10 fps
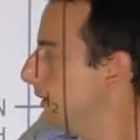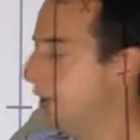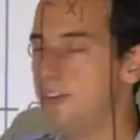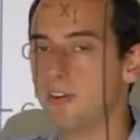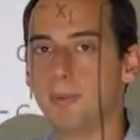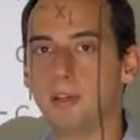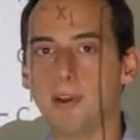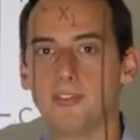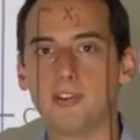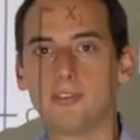each amino
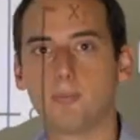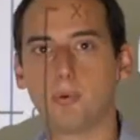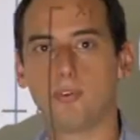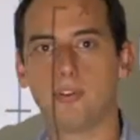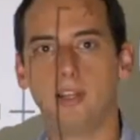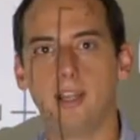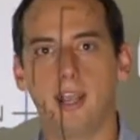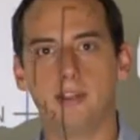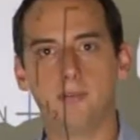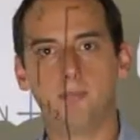acid is a person,
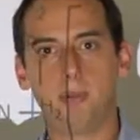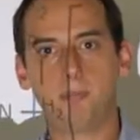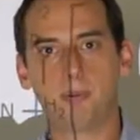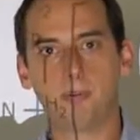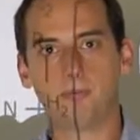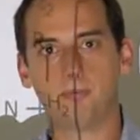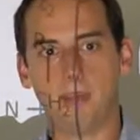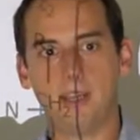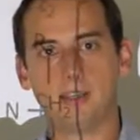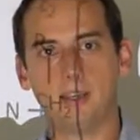and the people
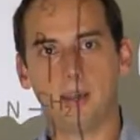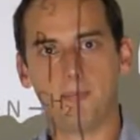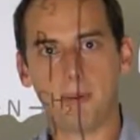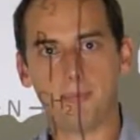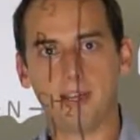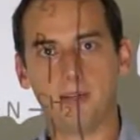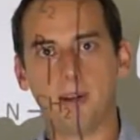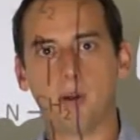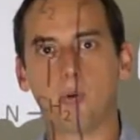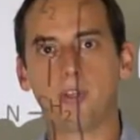make a peptide
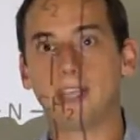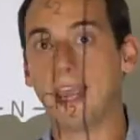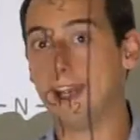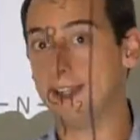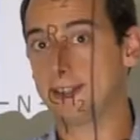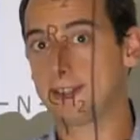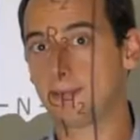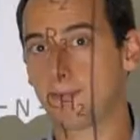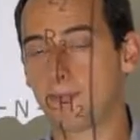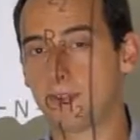by holding hands.
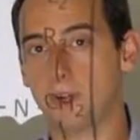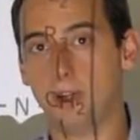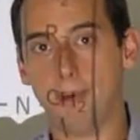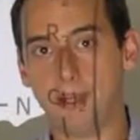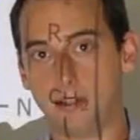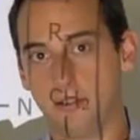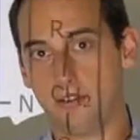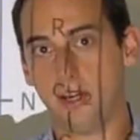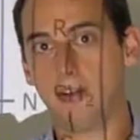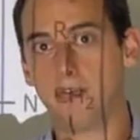So they make a
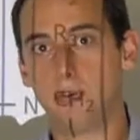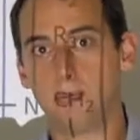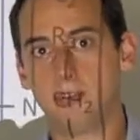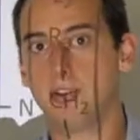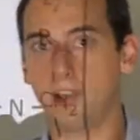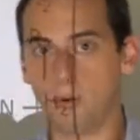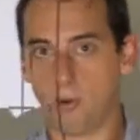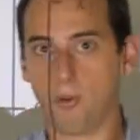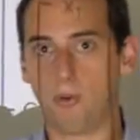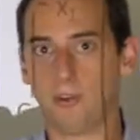chain of humans and they
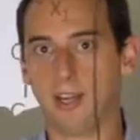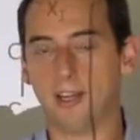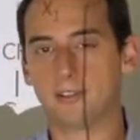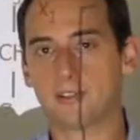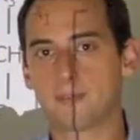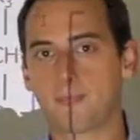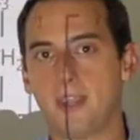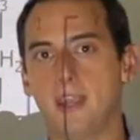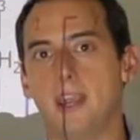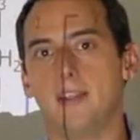all hold hands.
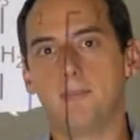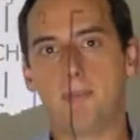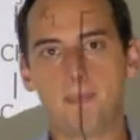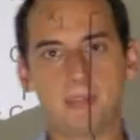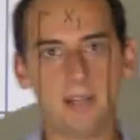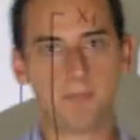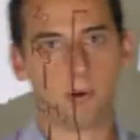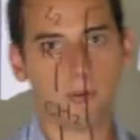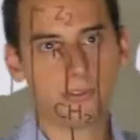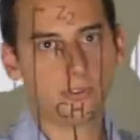The peptide
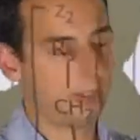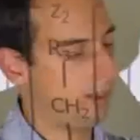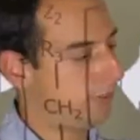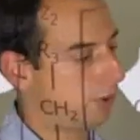bond is